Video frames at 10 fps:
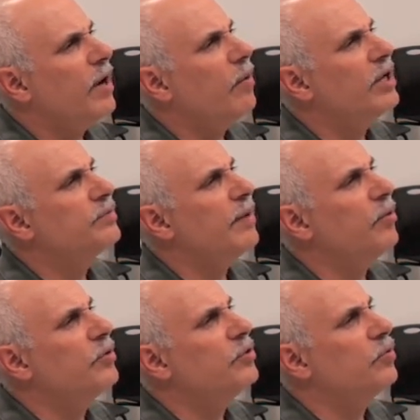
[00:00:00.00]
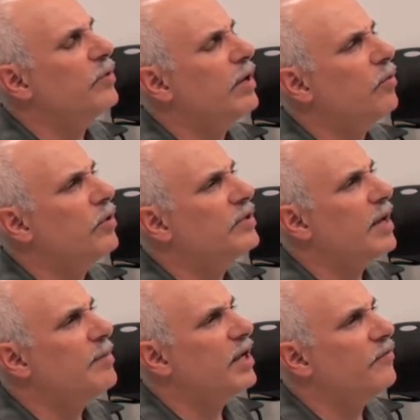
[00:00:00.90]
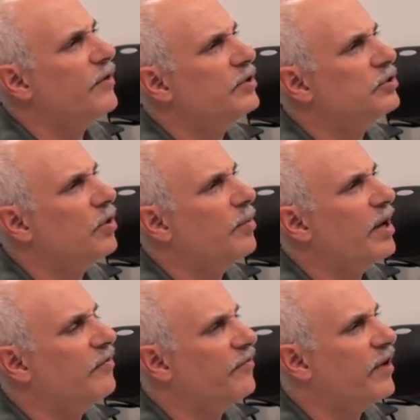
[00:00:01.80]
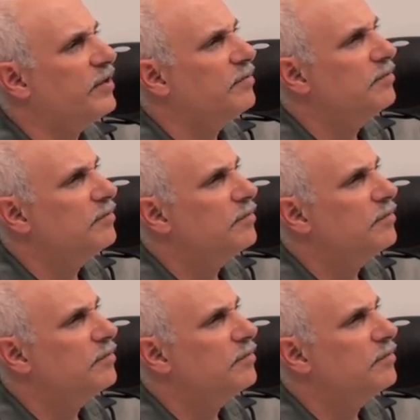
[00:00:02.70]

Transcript: Ways, remember when you wrote that manifesto about fun?